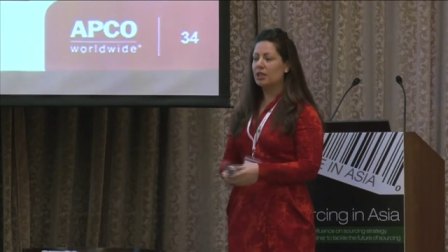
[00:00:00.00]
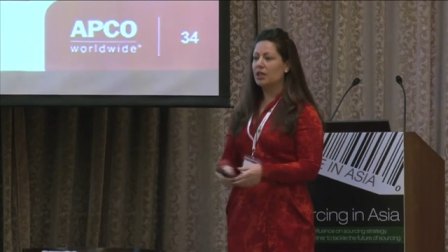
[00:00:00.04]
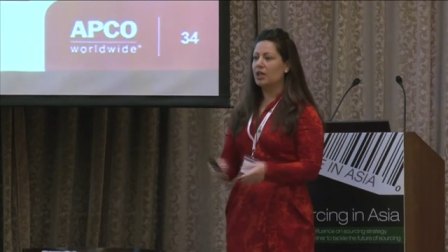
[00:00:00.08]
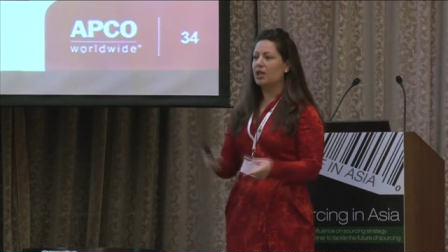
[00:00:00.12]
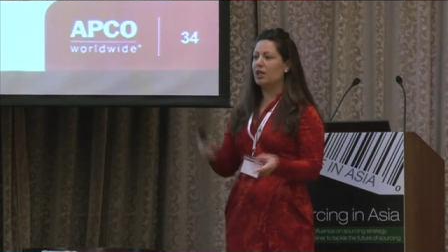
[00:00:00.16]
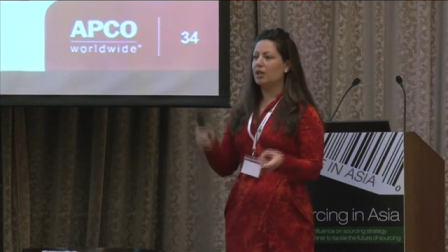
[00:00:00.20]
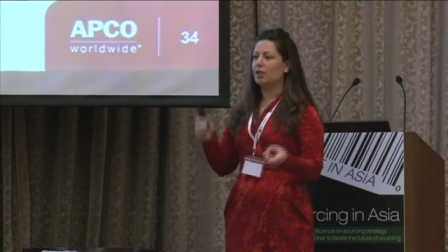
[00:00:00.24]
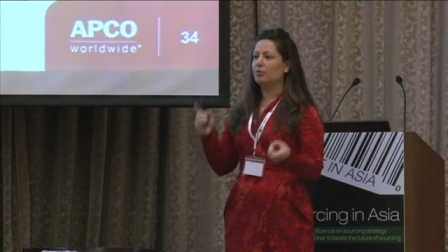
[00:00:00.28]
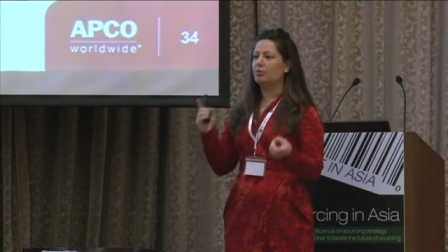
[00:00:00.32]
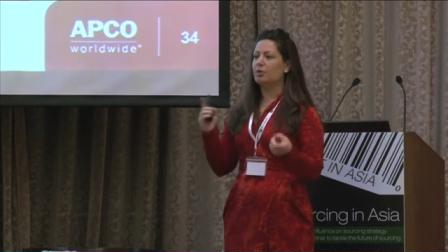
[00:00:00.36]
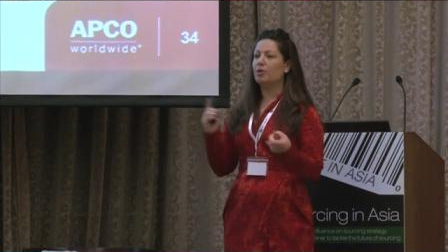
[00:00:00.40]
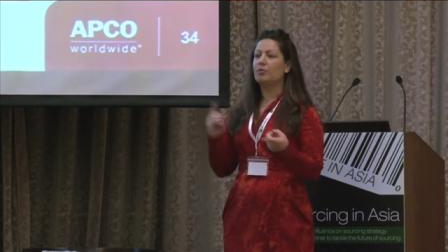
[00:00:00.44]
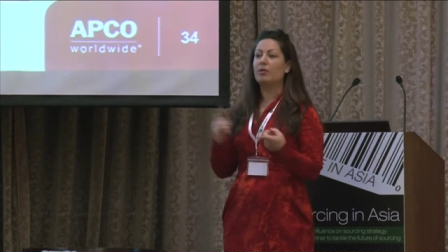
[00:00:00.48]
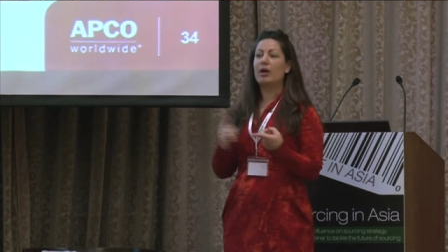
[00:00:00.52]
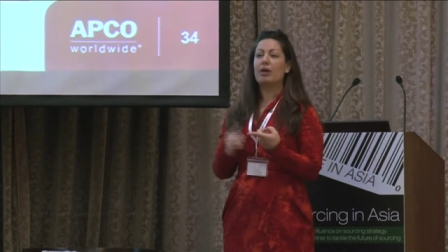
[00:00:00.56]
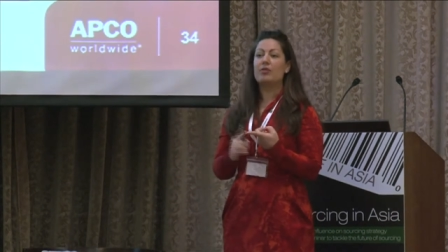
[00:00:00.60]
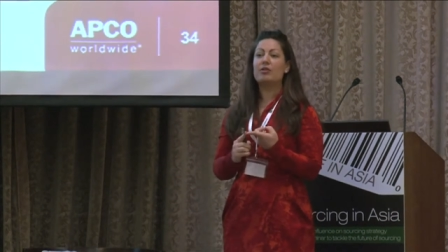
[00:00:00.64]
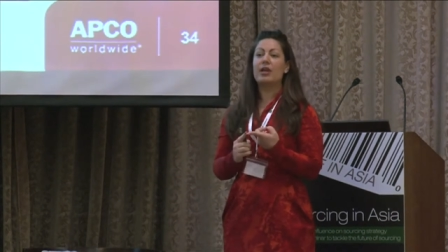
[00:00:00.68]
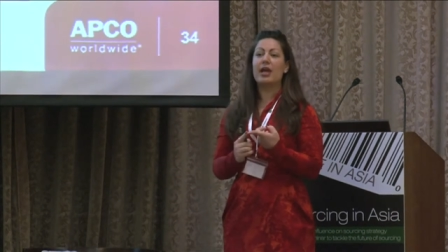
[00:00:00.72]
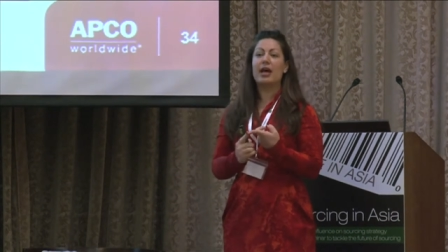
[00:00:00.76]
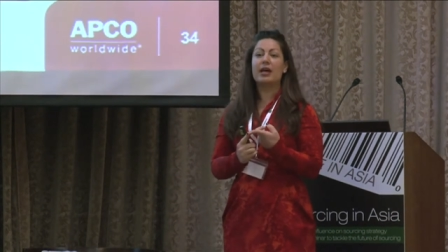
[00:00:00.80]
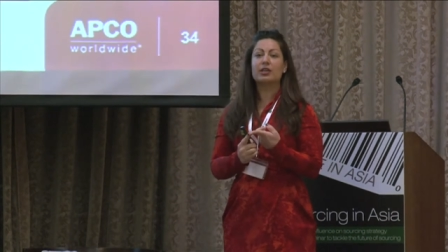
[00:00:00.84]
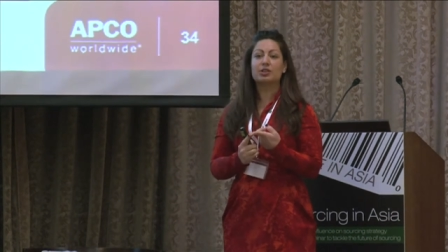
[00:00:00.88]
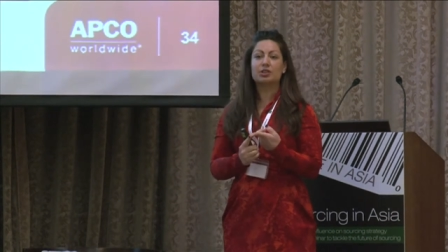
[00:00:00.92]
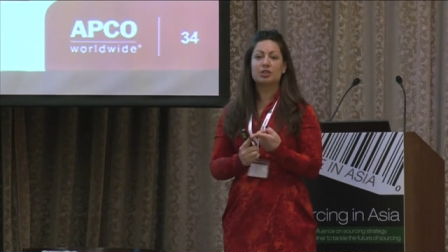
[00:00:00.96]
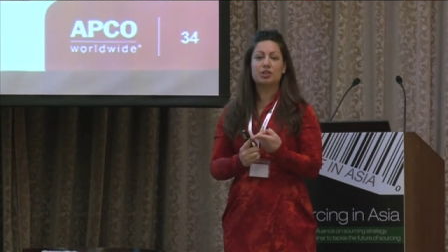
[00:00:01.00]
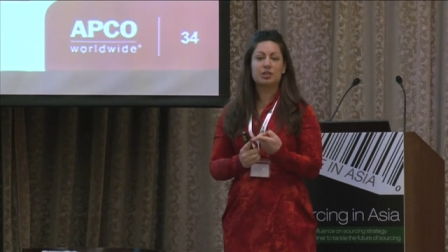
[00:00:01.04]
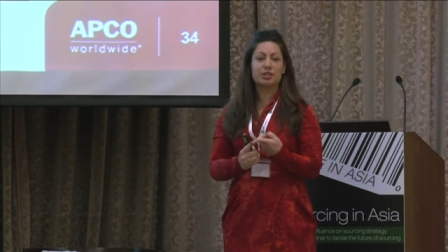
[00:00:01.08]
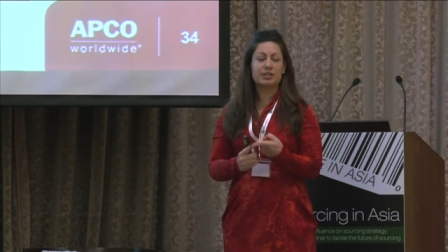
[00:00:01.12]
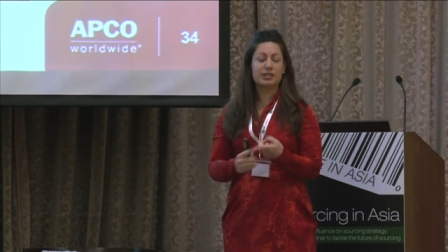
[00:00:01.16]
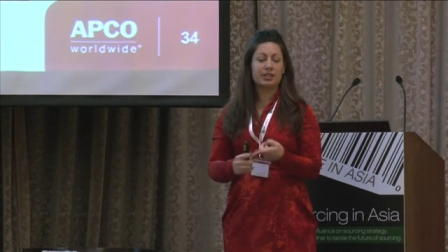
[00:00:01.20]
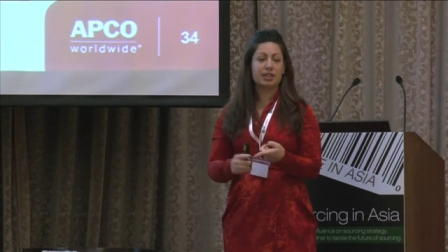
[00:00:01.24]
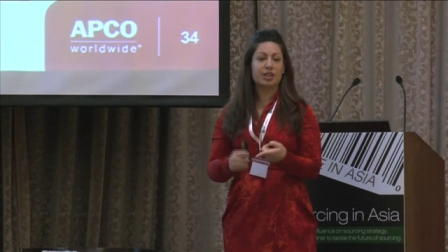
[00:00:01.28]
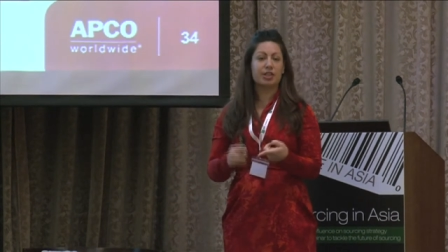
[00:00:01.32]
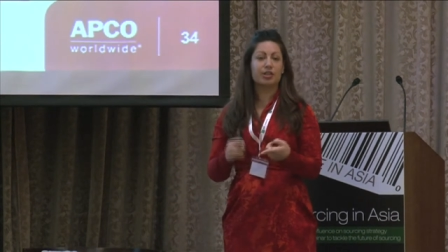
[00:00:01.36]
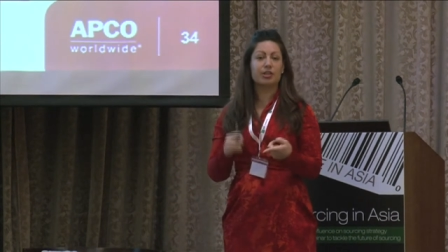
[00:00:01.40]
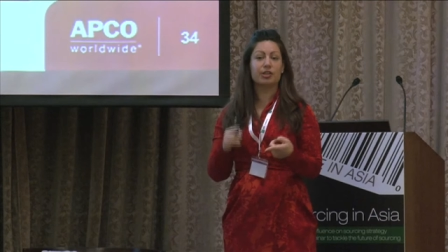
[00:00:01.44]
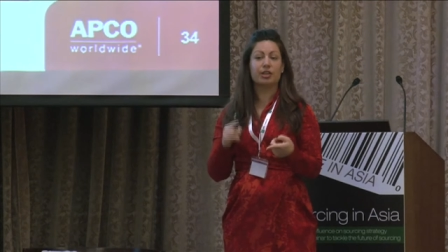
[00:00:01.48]
um, around national
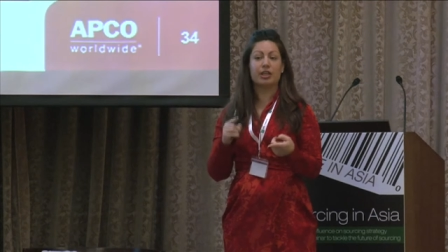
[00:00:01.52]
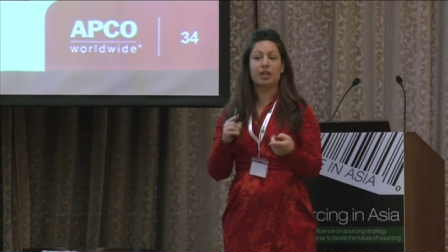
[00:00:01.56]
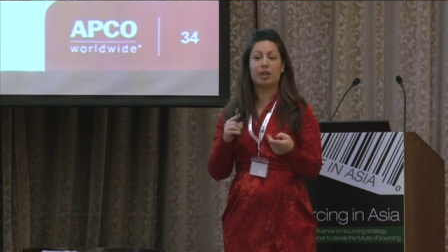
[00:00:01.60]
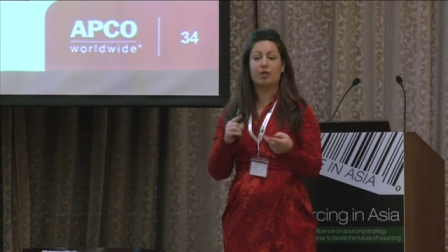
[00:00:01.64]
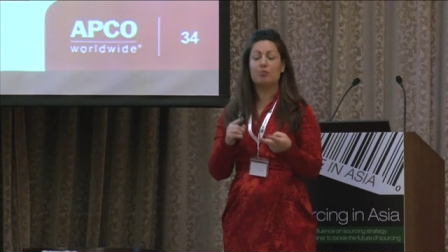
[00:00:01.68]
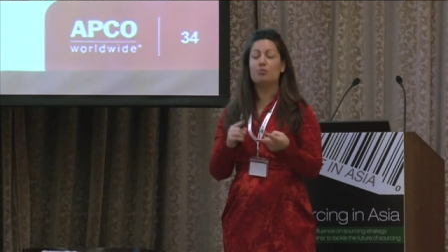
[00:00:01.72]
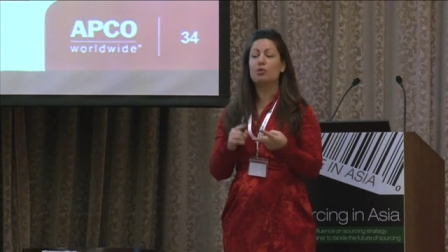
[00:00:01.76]
security,